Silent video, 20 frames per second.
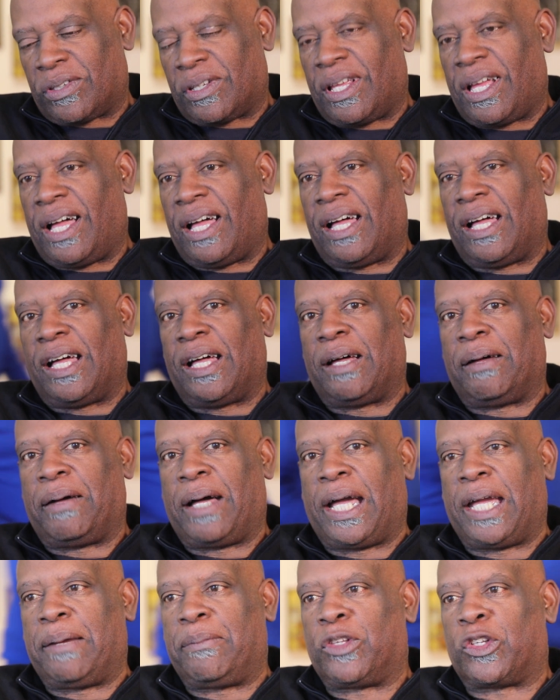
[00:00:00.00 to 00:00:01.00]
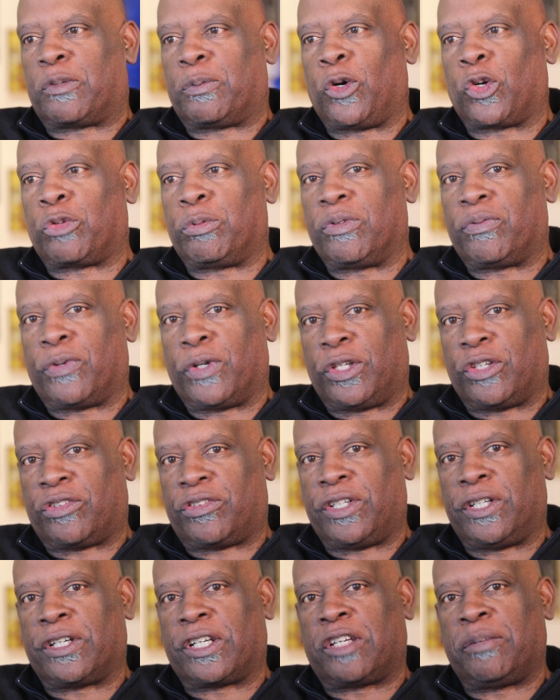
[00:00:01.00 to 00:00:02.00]
I am the spokesman for the
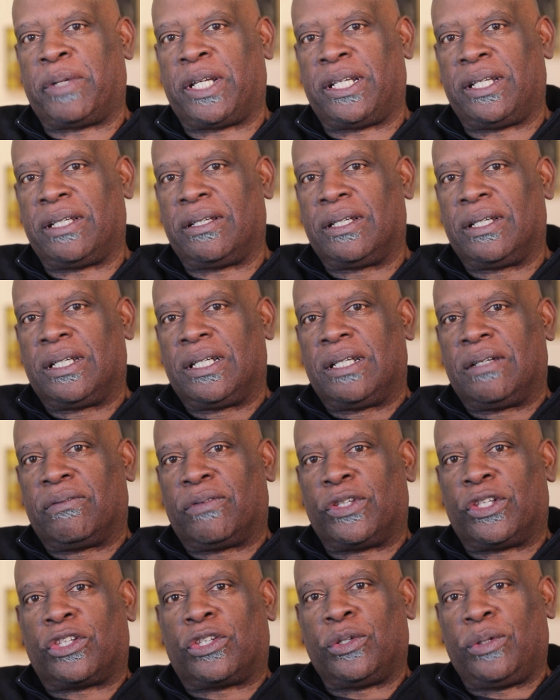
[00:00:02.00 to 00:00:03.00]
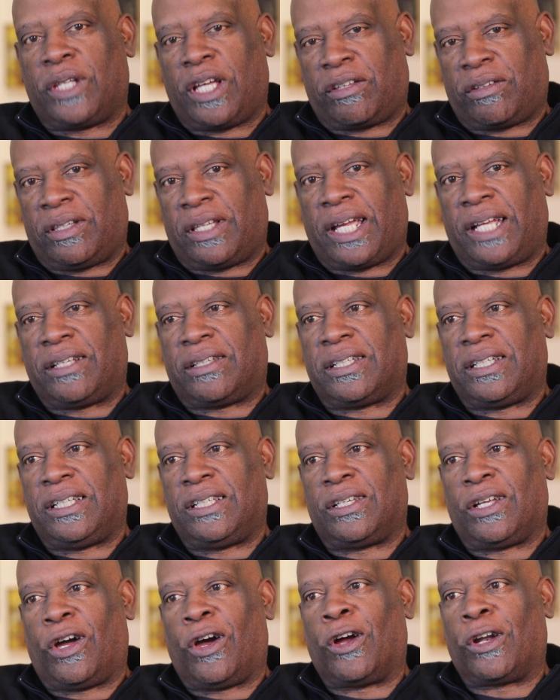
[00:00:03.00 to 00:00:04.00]
steering committee for the
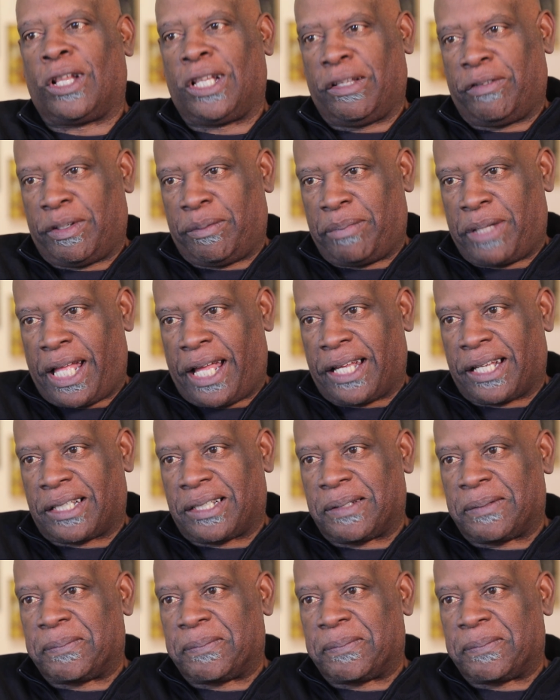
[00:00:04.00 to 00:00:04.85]
2019 Art of Living Black.